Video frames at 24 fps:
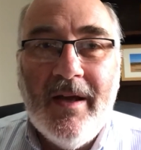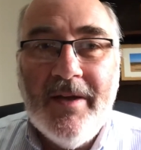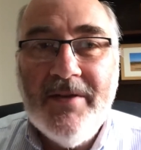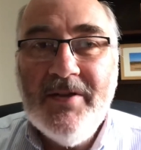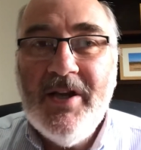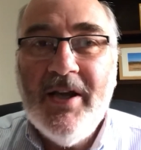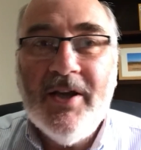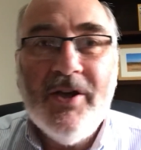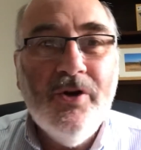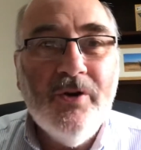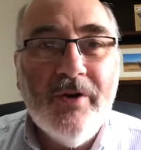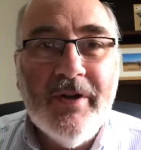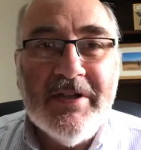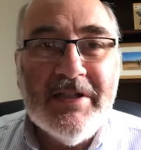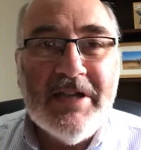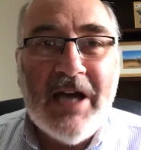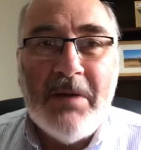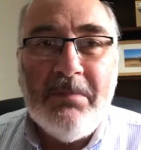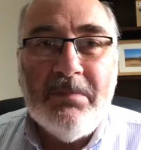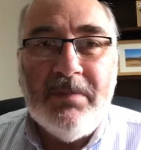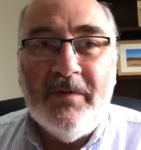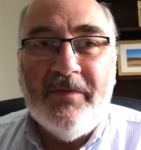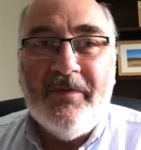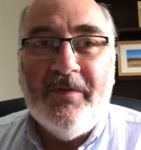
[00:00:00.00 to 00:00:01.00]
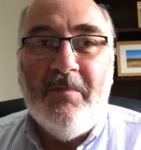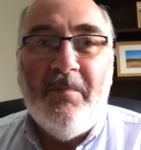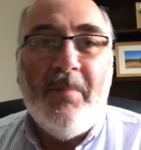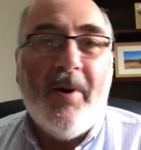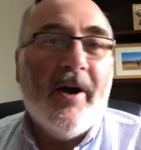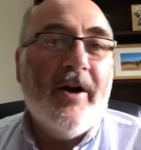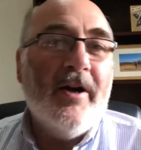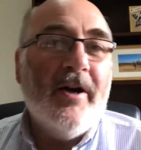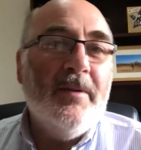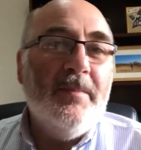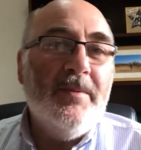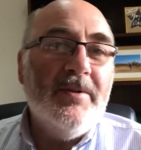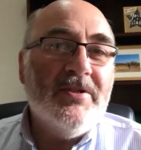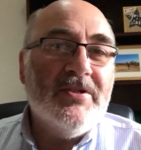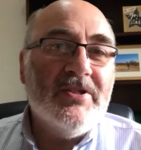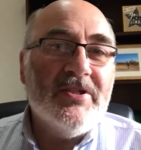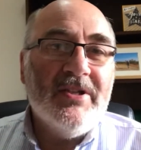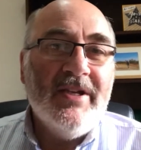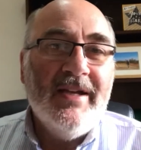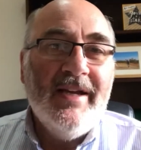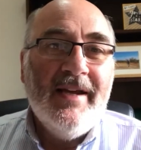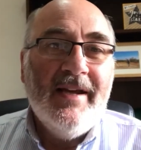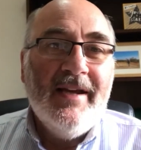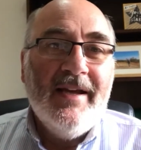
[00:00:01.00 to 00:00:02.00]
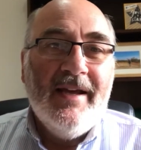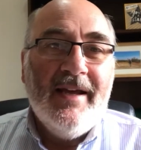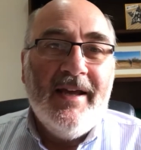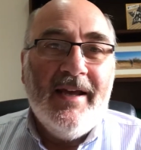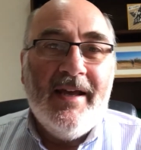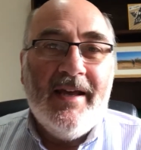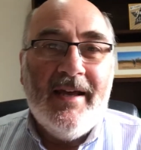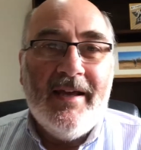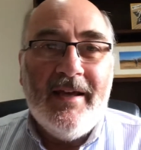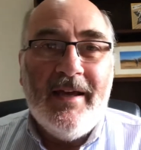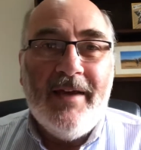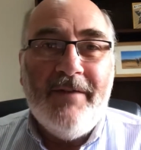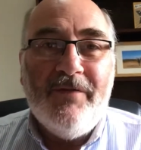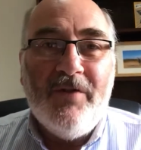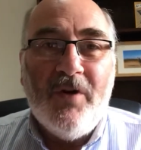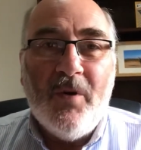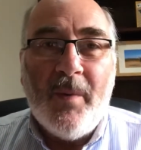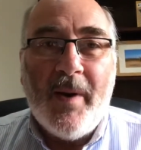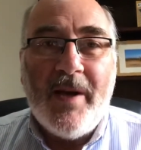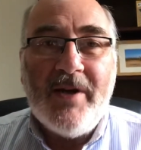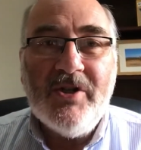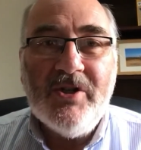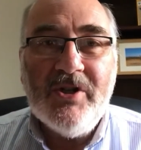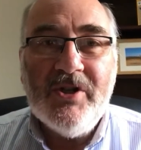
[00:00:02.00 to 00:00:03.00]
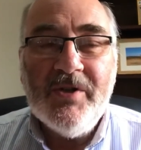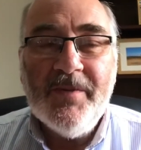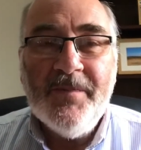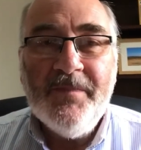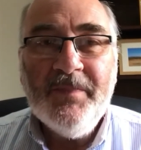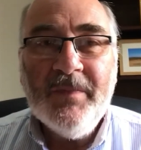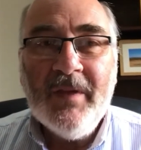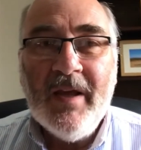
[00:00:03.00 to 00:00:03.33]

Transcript: Take your example from Barnabas, if you wish.